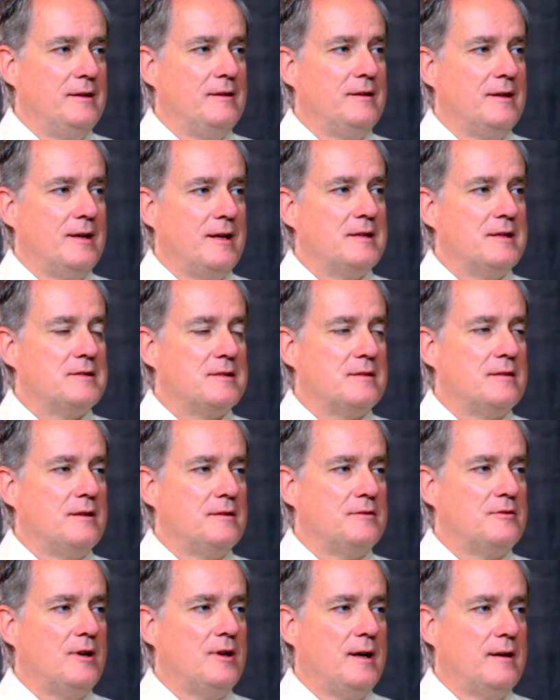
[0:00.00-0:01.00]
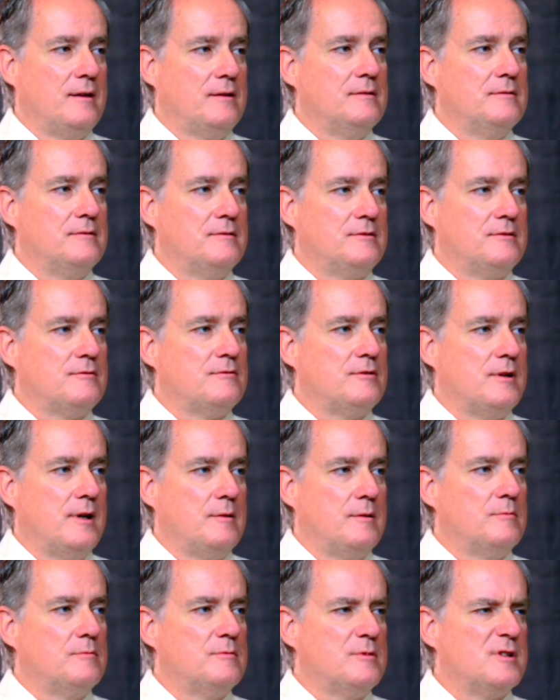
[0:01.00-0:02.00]
you guys uh, try to try
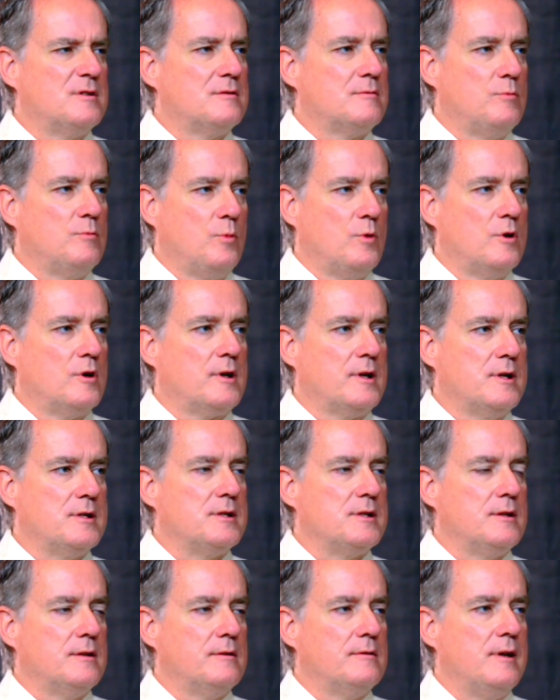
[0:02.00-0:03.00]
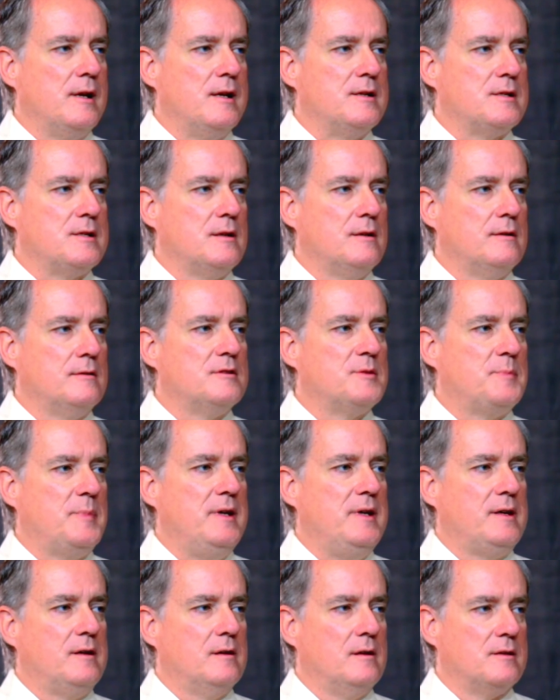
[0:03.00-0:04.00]
to just work as a as a
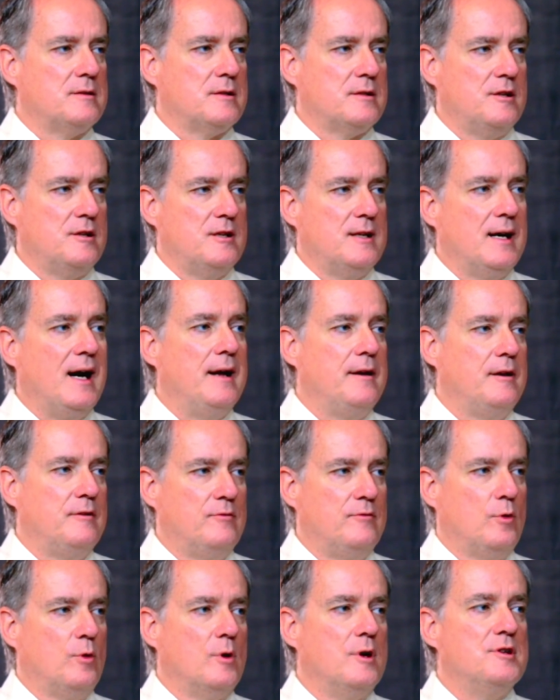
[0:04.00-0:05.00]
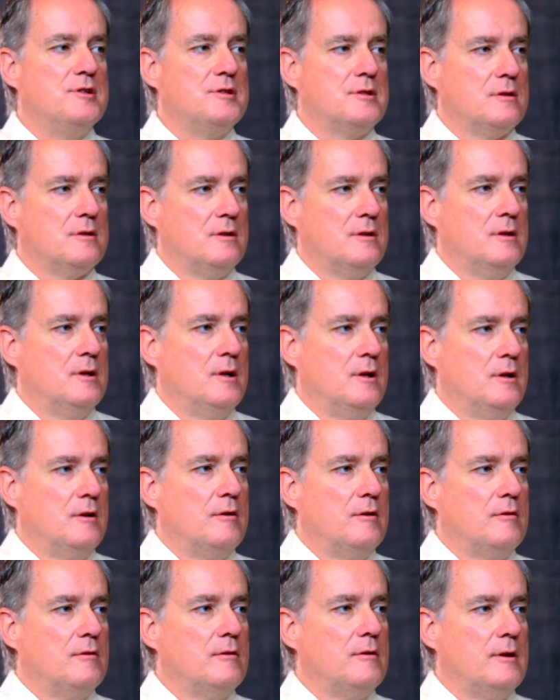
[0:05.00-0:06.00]
speak as a united voice
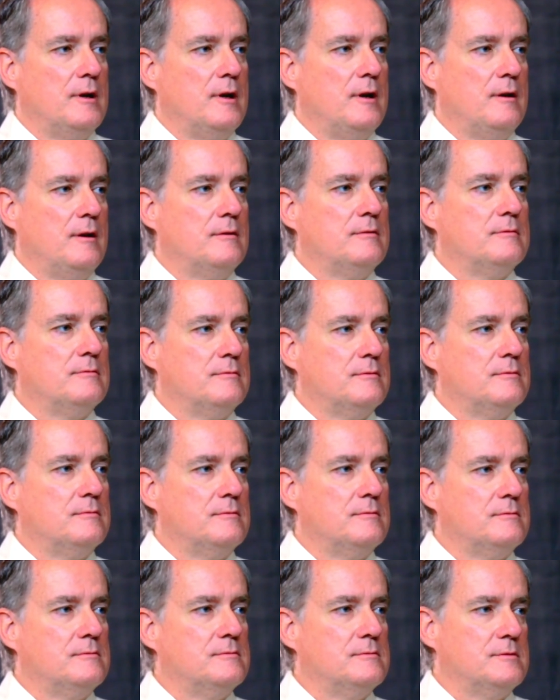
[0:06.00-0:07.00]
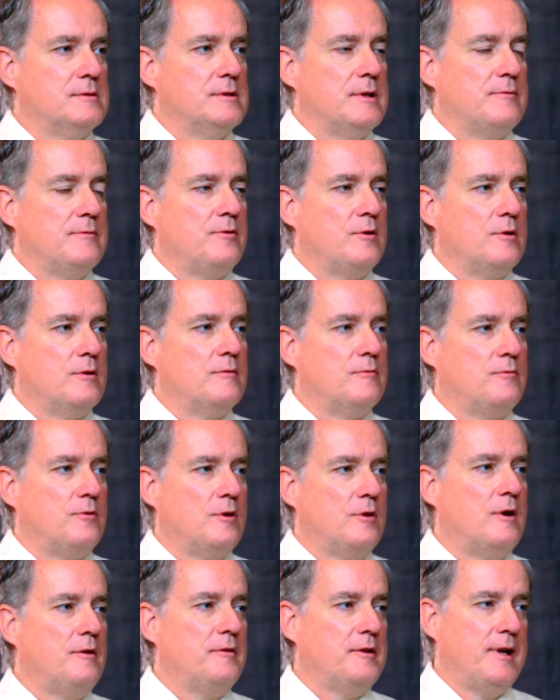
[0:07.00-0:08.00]
uh, for
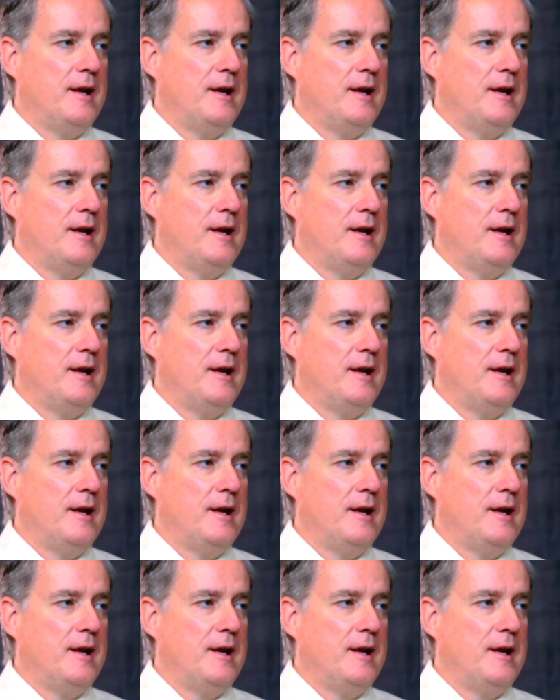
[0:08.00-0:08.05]
for all the